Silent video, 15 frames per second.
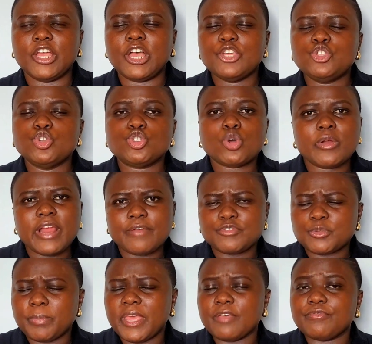you don't have to
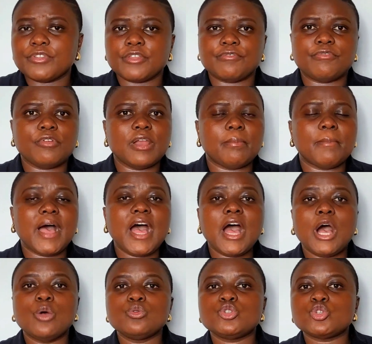pay for the full
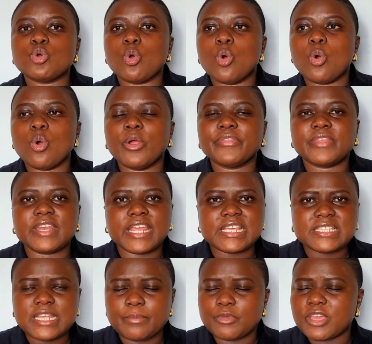amount, or the
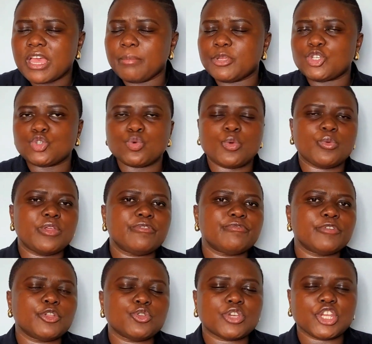next time you come and do a
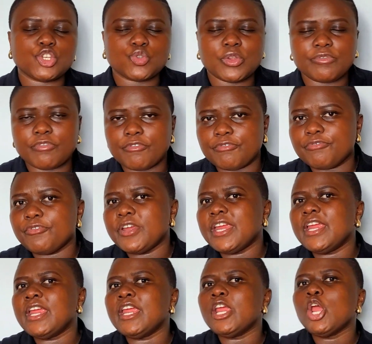refill, you can do it for
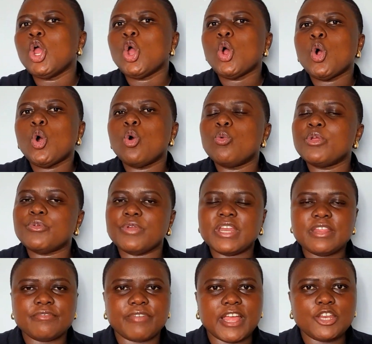free, or we
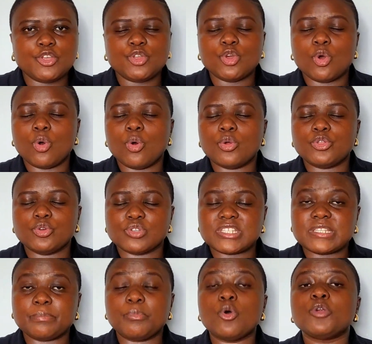really value your
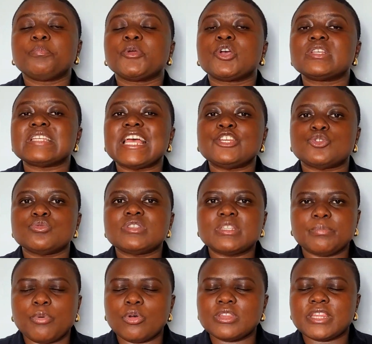support, because I do
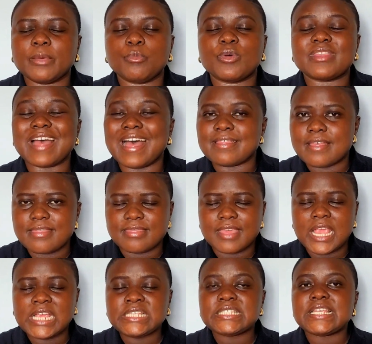support them with other
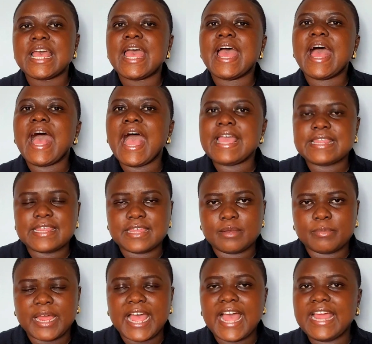things other than
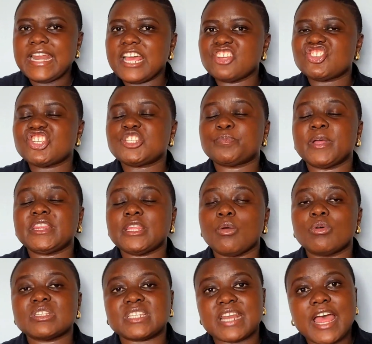my eyelashes. But there
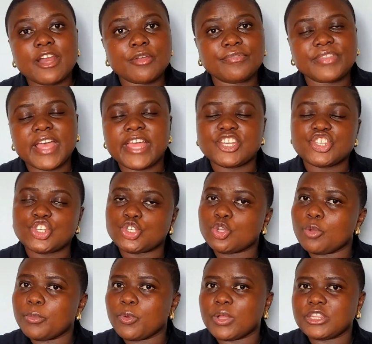was none of that. She
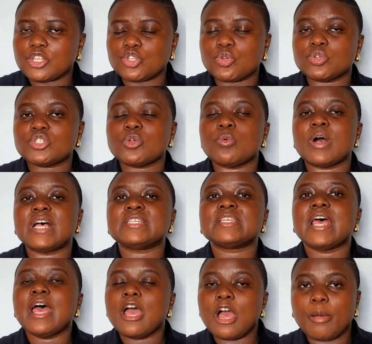told me what the total was,
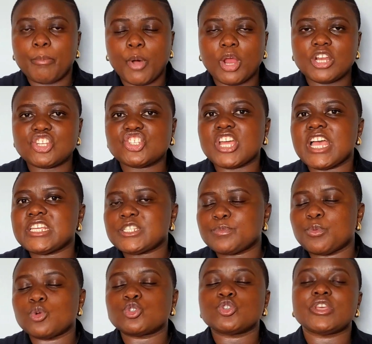apologized,
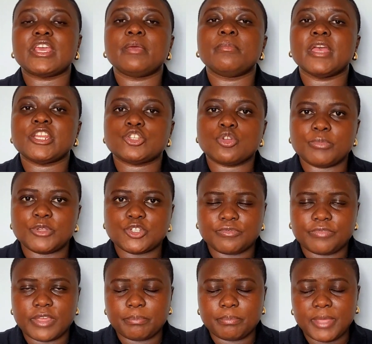spoke to him, and told me to
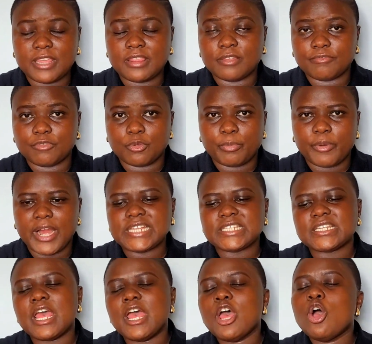pay the full price.
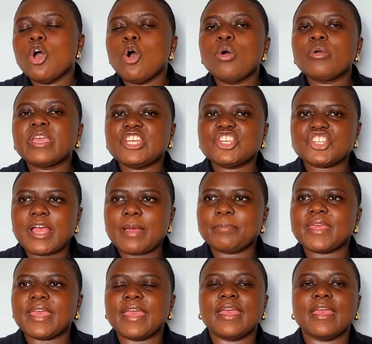Okay,
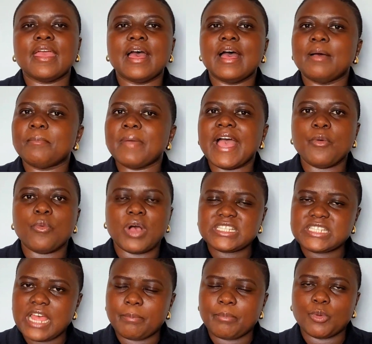sharp. I was
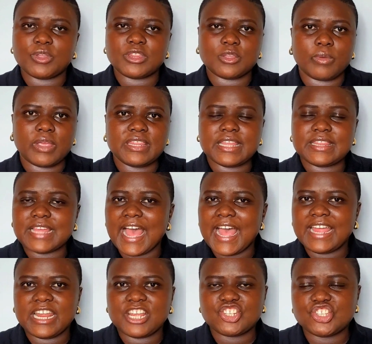happy with the way that the
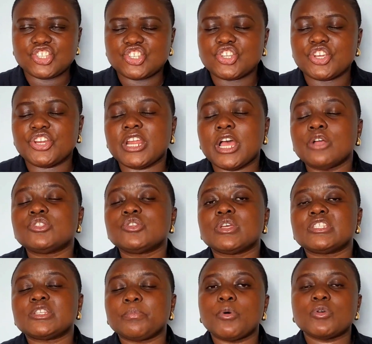eyelashes turned out, so I
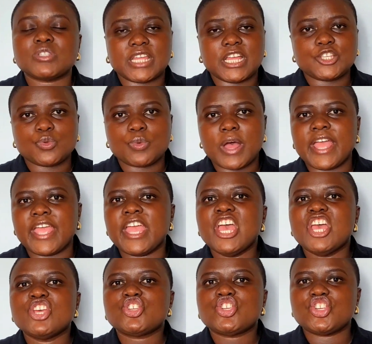suppose that's why
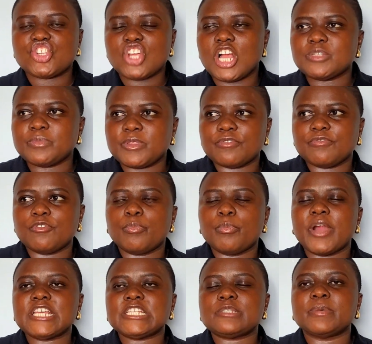she charged me the full
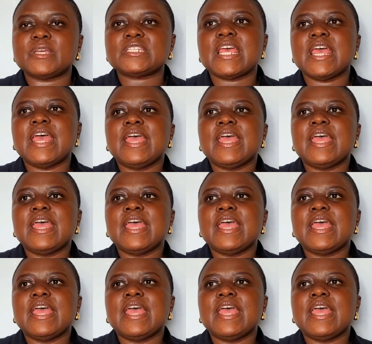price. But